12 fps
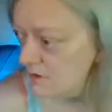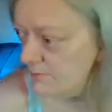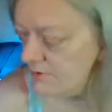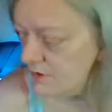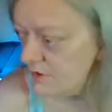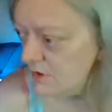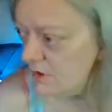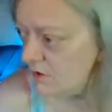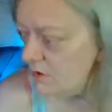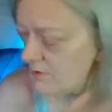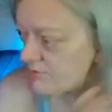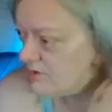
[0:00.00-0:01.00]
They've been looking
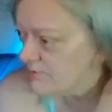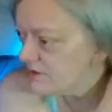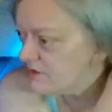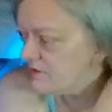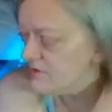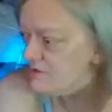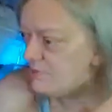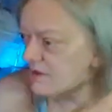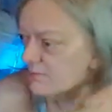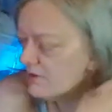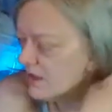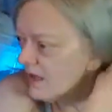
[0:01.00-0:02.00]
all over it, but those
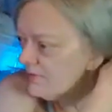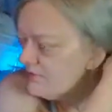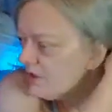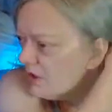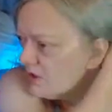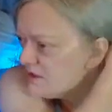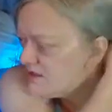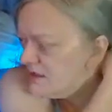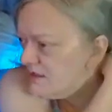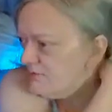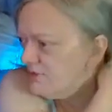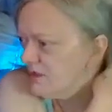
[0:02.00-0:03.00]
people have dogs and
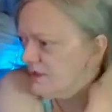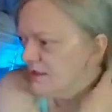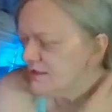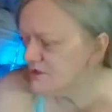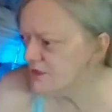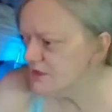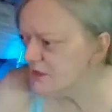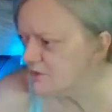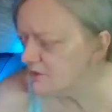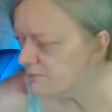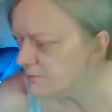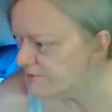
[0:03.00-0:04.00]
different things,
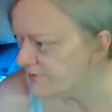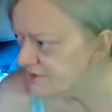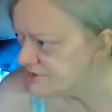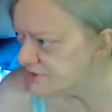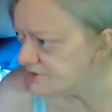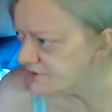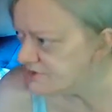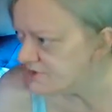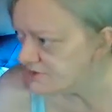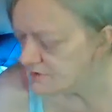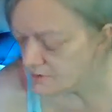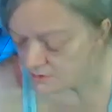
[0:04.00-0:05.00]
they're professionals.